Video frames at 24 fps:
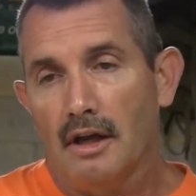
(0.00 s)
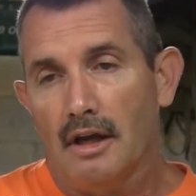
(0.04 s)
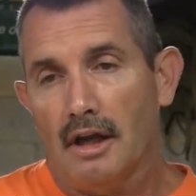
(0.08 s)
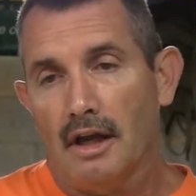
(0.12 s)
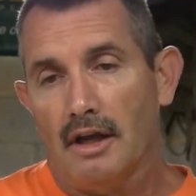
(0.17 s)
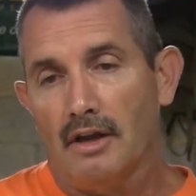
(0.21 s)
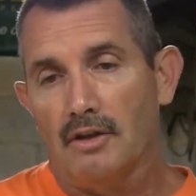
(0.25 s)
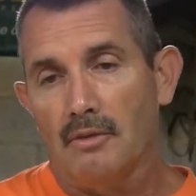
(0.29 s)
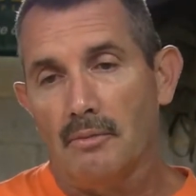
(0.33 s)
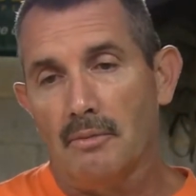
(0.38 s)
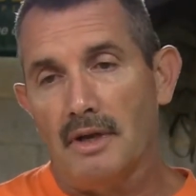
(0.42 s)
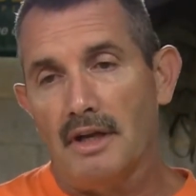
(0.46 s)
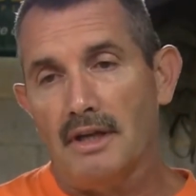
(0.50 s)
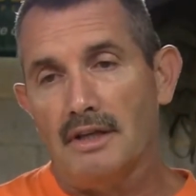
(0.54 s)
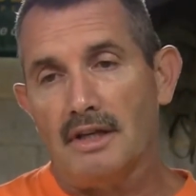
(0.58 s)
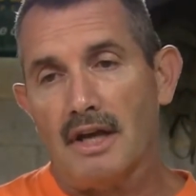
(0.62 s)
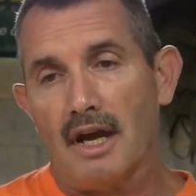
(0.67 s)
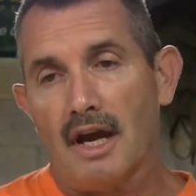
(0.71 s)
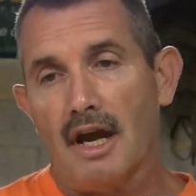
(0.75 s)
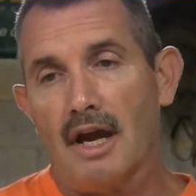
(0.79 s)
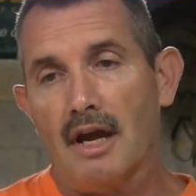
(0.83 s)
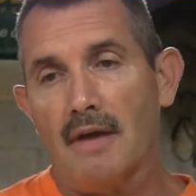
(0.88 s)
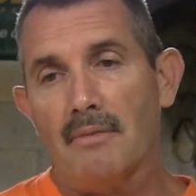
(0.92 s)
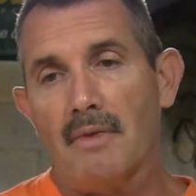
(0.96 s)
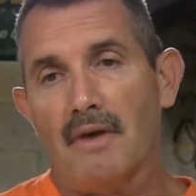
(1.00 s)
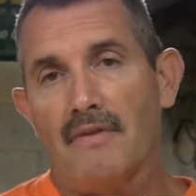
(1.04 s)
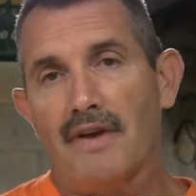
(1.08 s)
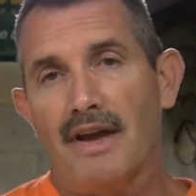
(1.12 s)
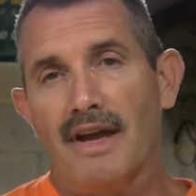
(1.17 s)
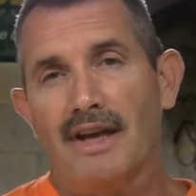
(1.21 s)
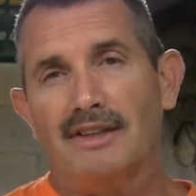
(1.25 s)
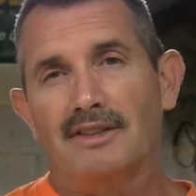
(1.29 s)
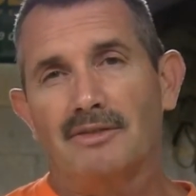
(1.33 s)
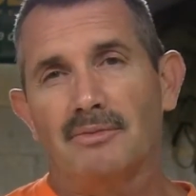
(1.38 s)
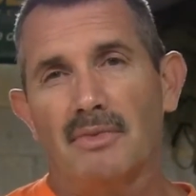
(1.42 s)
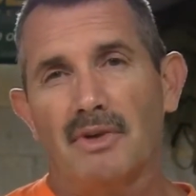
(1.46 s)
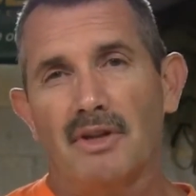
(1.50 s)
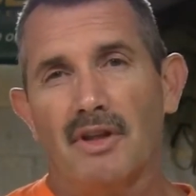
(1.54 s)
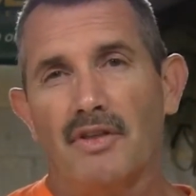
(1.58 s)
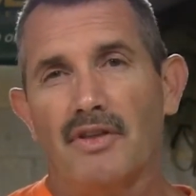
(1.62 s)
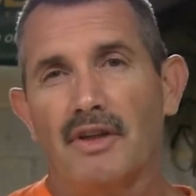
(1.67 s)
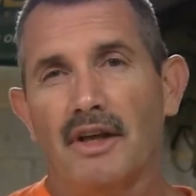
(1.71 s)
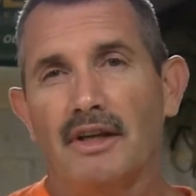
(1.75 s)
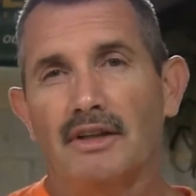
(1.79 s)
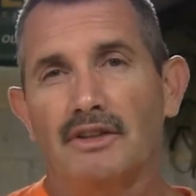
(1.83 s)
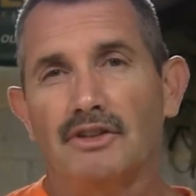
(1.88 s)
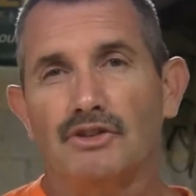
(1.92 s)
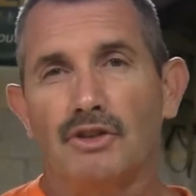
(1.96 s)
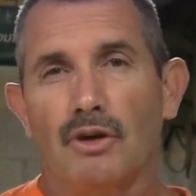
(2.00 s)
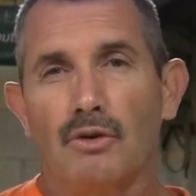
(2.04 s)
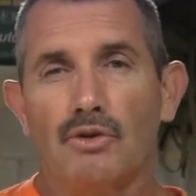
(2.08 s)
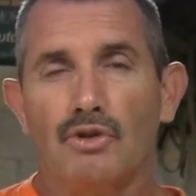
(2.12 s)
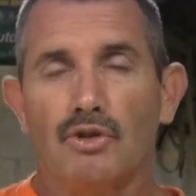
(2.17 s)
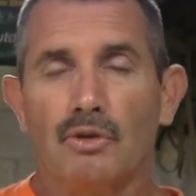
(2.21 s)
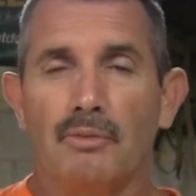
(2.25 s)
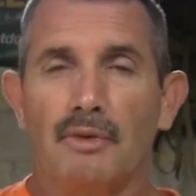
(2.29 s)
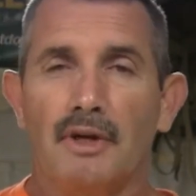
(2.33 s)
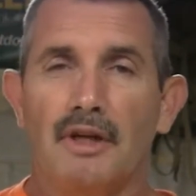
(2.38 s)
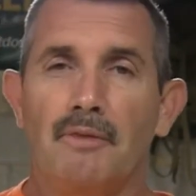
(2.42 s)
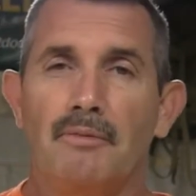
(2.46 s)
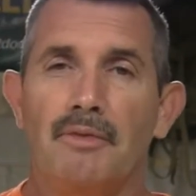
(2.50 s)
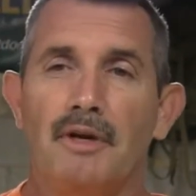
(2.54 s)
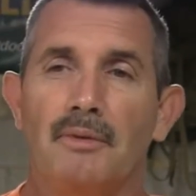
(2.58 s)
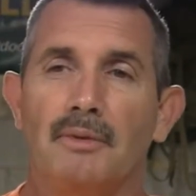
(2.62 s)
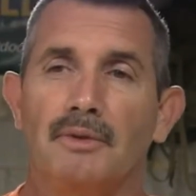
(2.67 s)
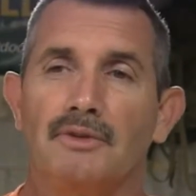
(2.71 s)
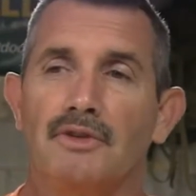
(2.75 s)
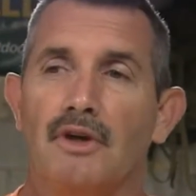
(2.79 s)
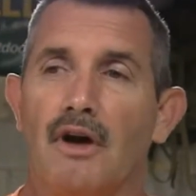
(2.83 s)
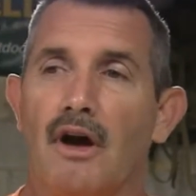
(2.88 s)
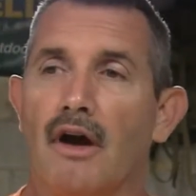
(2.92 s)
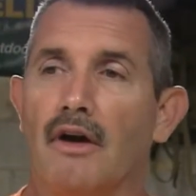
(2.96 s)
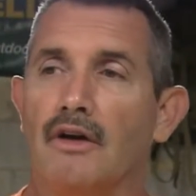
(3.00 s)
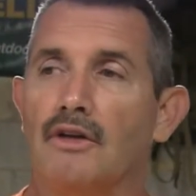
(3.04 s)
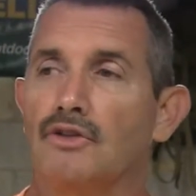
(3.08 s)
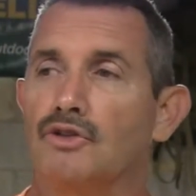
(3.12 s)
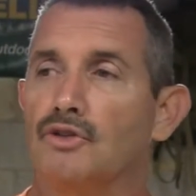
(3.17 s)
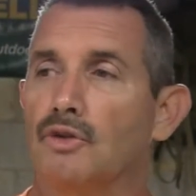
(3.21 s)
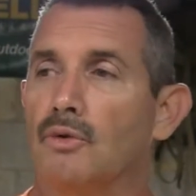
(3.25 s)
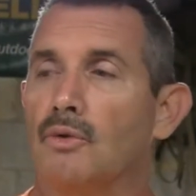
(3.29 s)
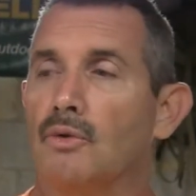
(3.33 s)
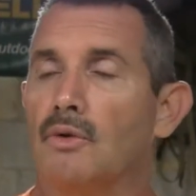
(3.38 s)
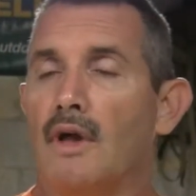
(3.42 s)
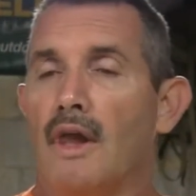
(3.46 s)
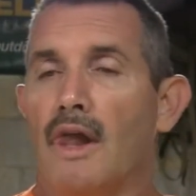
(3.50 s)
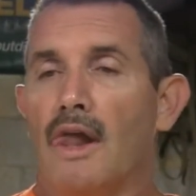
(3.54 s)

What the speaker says: In the meantime, I've had some other things, social media people talking, so